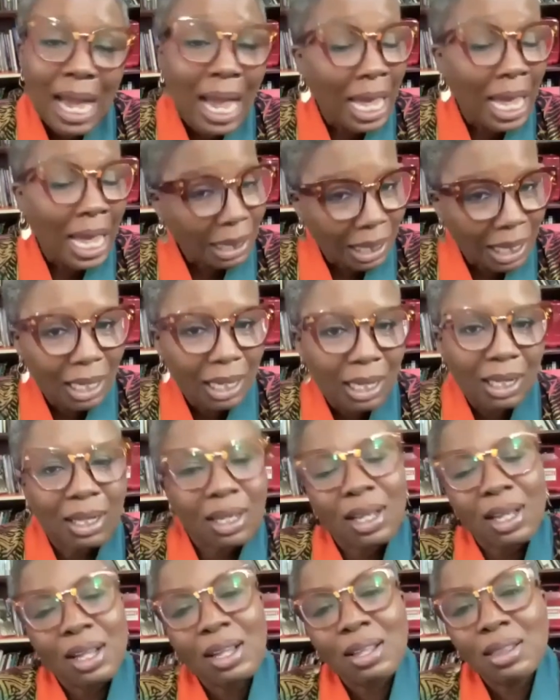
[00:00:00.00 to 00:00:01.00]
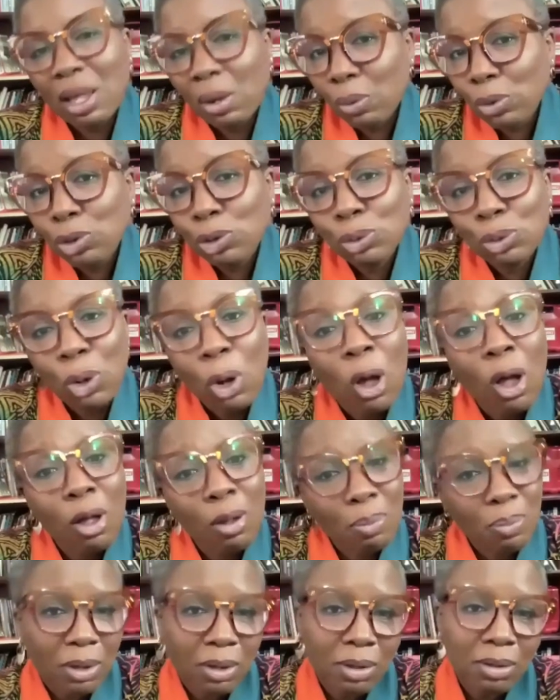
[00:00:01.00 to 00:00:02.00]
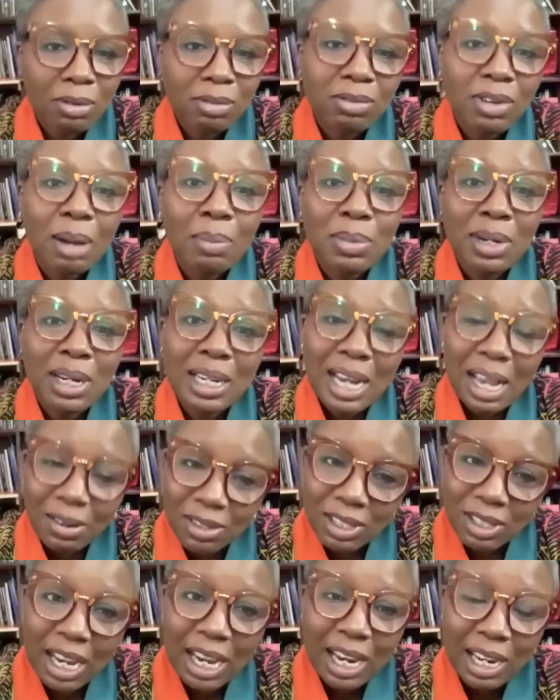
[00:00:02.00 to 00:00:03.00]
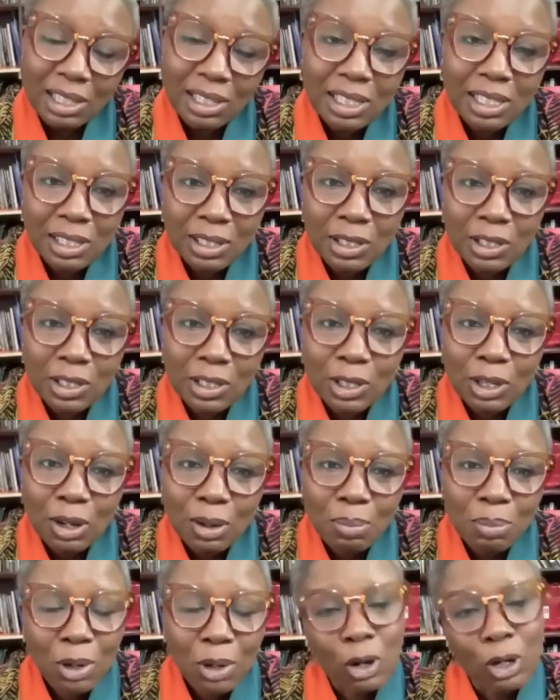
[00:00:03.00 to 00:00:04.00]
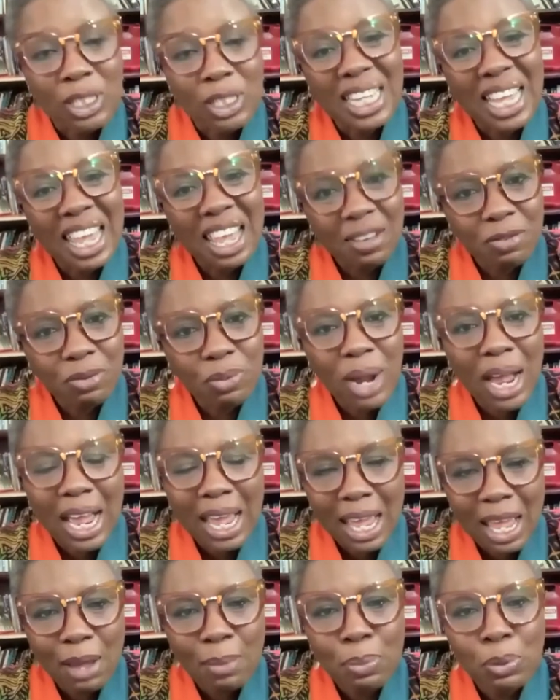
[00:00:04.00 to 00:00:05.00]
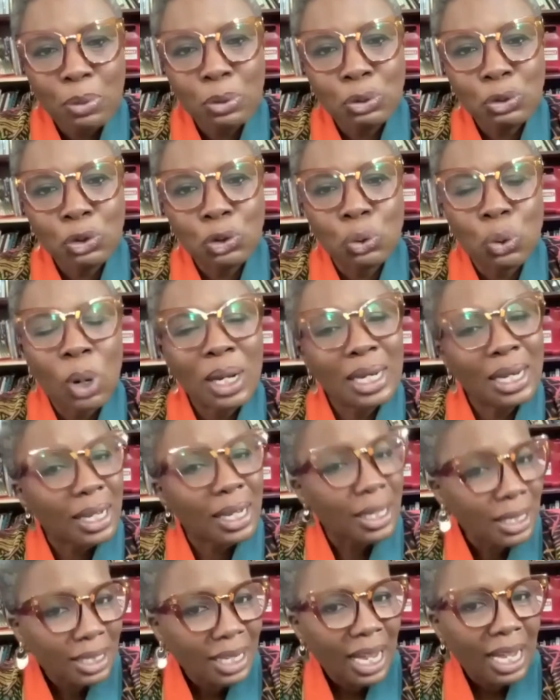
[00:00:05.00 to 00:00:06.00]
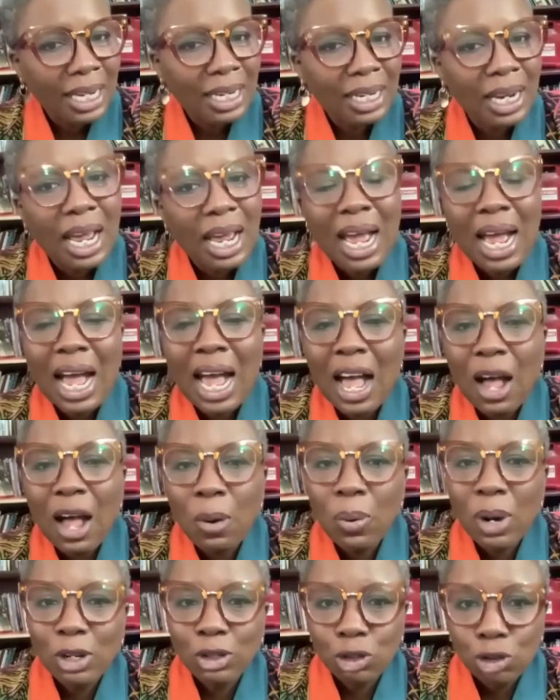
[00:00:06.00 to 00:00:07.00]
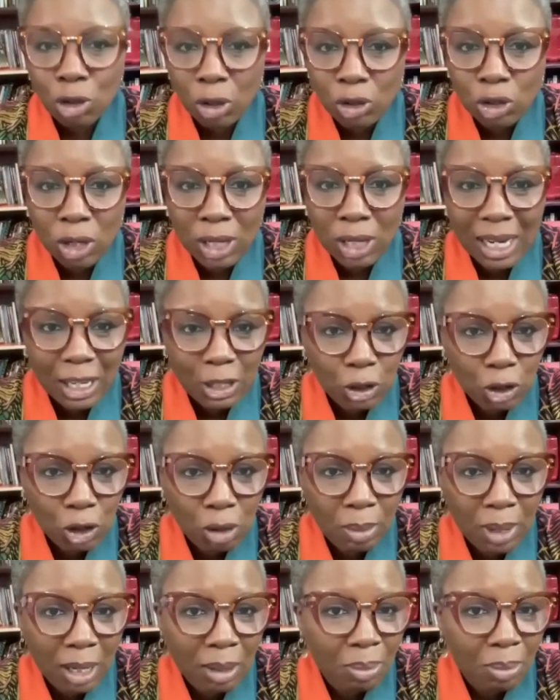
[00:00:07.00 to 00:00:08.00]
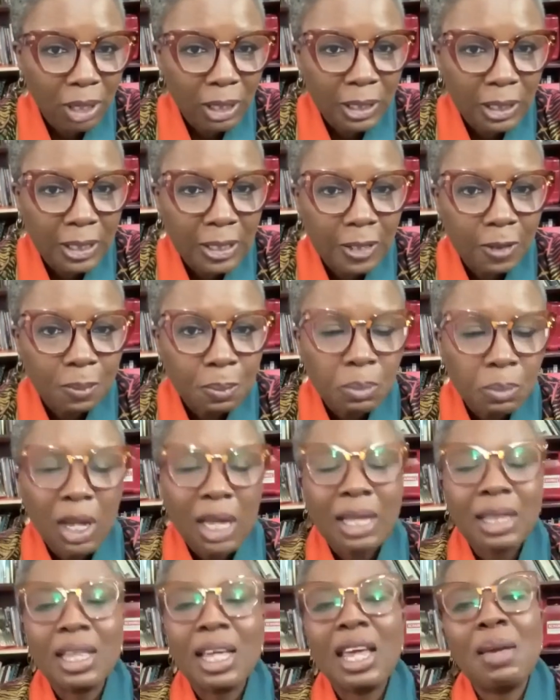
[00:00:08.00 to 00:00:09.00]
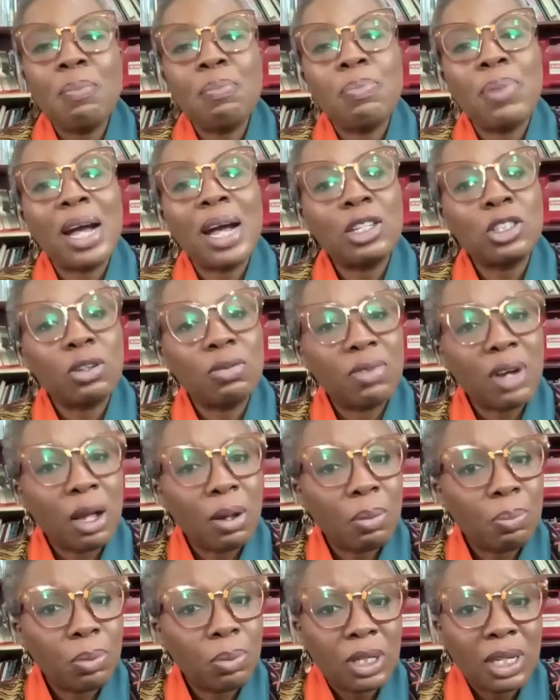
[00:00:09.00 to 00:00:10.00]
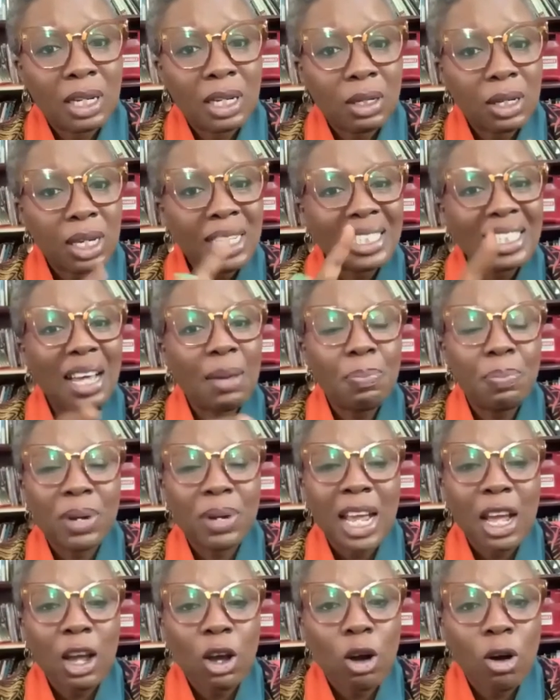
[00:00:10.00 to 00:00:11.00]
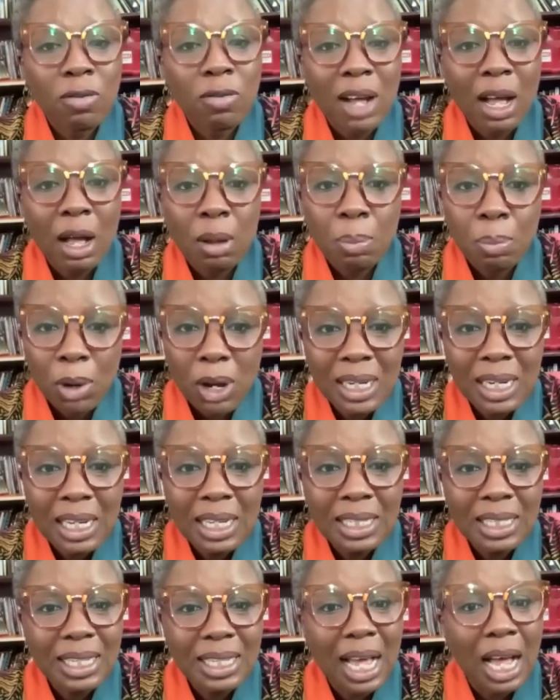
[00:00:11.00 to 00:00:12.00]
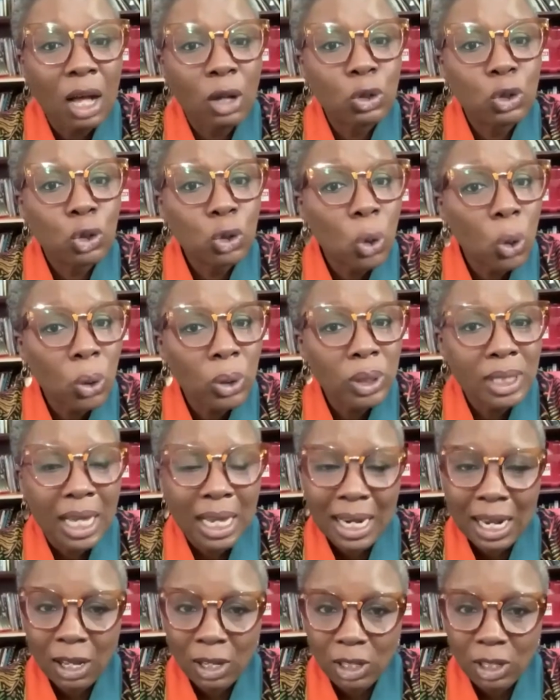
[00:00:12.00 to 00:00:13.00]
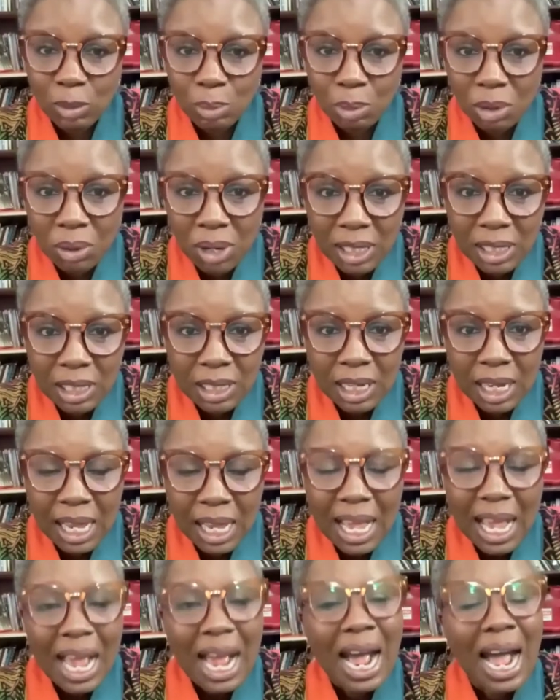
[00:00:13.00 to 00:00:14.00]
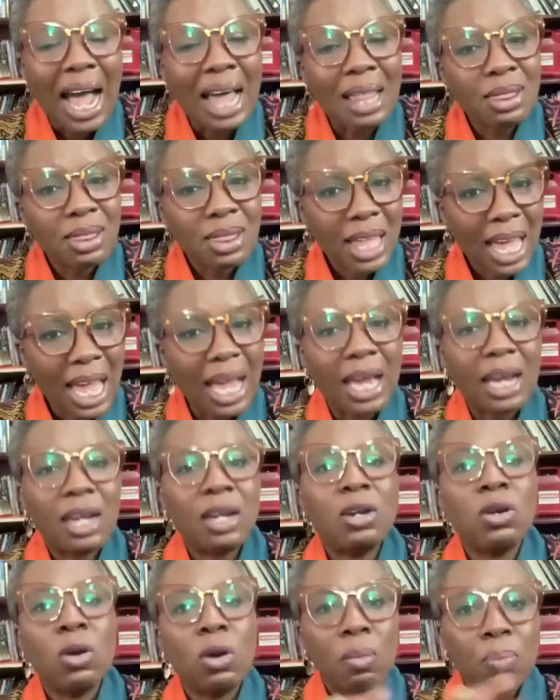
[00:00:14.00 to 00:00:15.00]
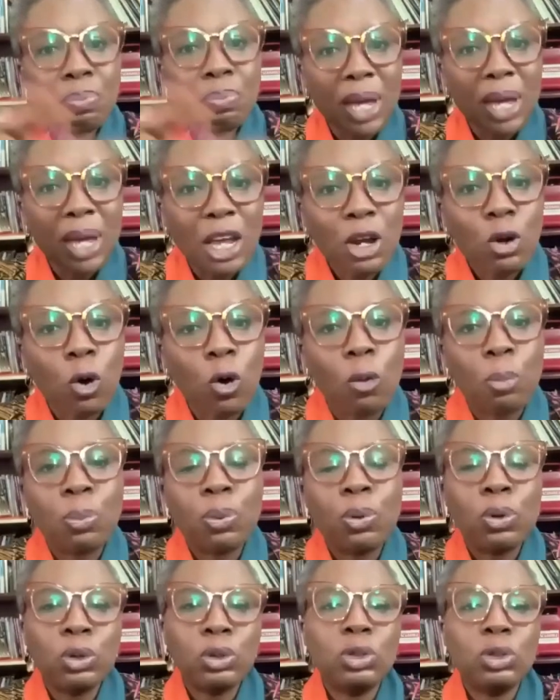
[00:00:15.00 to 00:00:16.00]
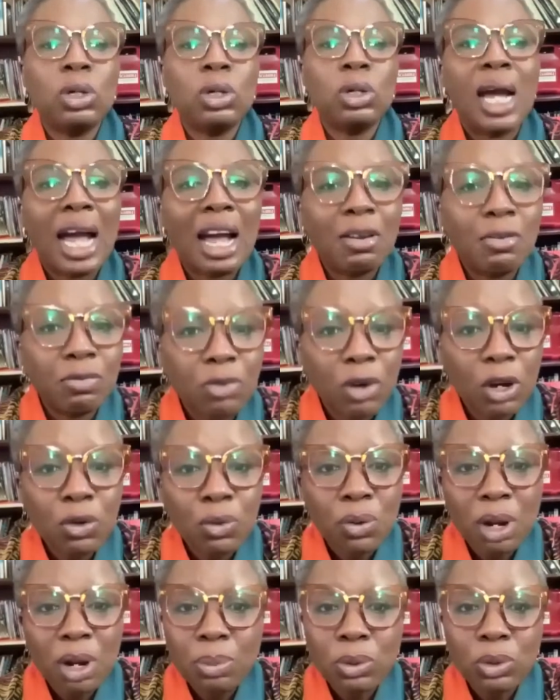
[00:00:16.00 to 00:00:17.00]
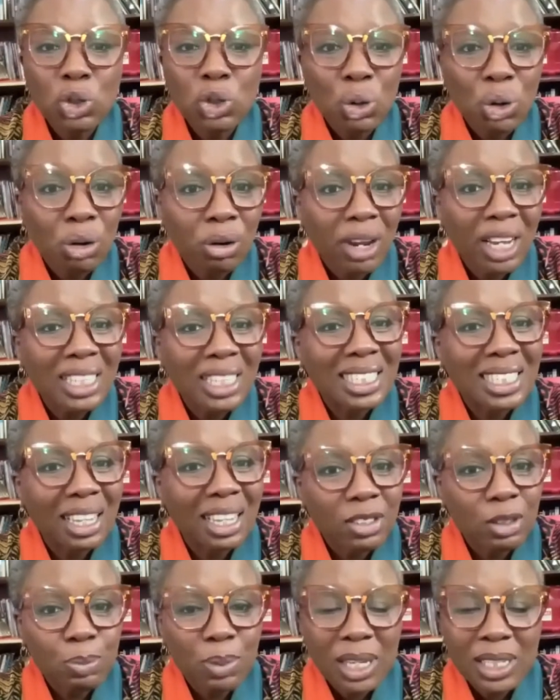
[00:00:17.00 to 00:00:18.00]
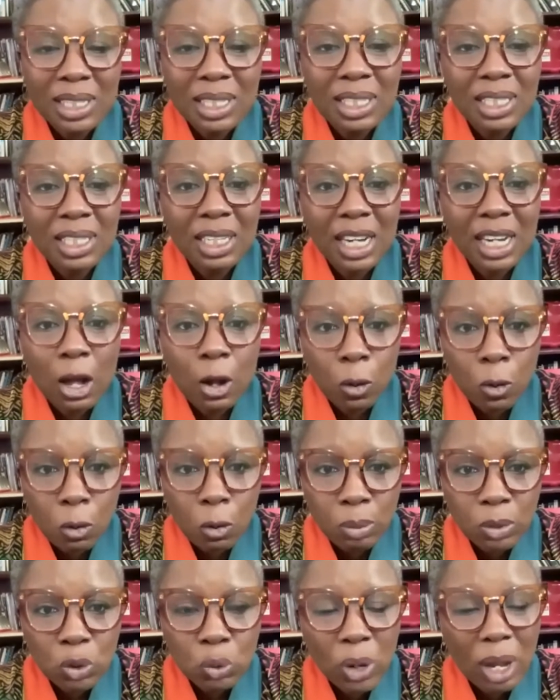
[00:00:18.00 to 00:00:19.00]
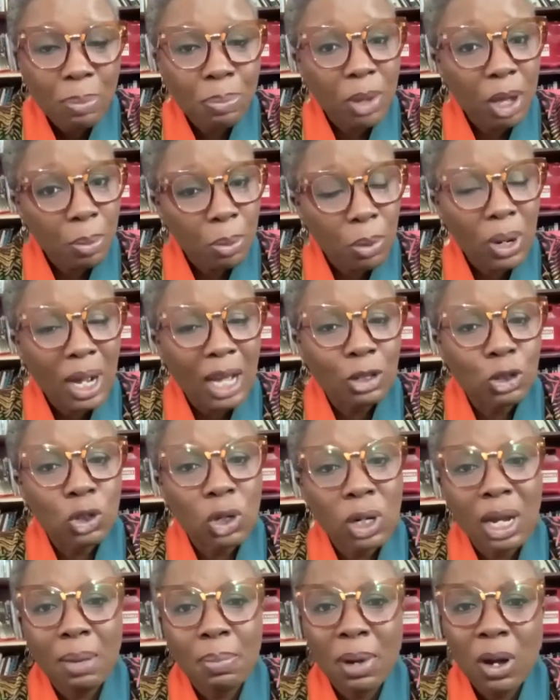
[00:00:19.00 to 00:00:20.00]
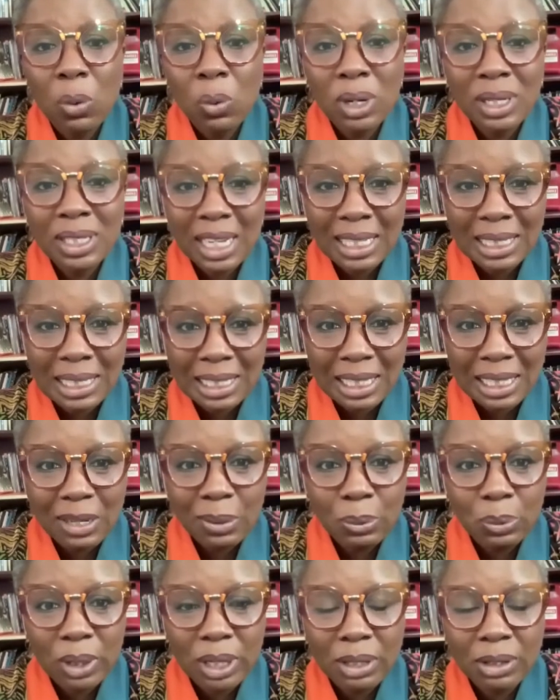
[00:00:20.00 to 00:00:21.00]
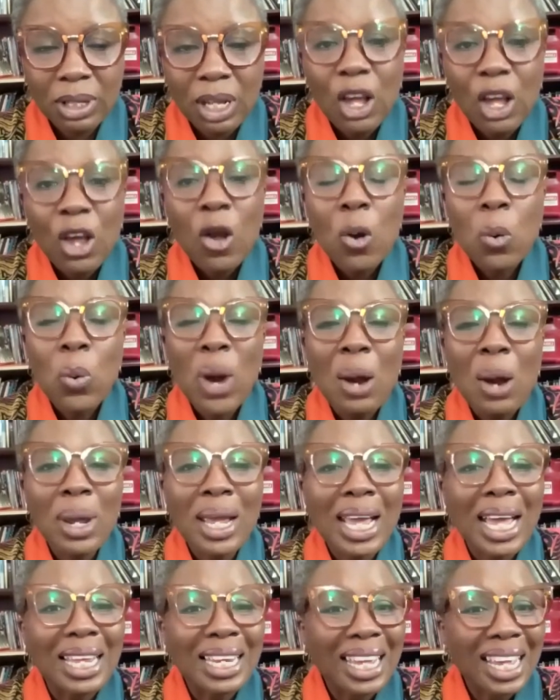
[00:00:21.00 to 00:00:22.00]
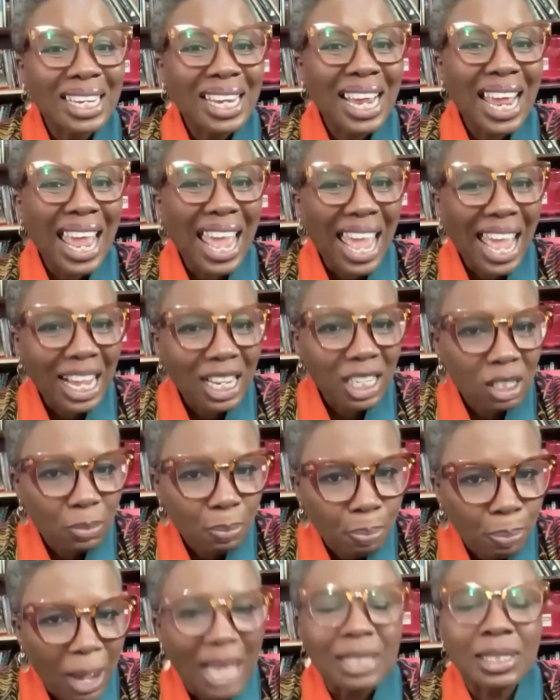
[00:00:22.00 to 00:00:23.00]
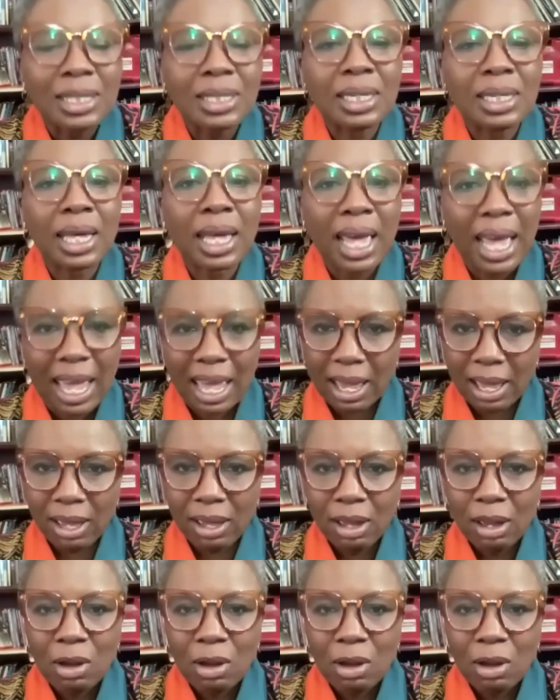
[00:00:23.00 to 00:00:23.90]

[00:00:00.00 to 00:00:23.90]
I think that we should all be family life scientists, because if we are able to understand how we're structured as human beings, the impacts of the interplay of our bodies, our souls, and our spirits, and then being open and vulnerable to create safe spaces in our homes where people can talk about what they're dealing with, where we can get expert care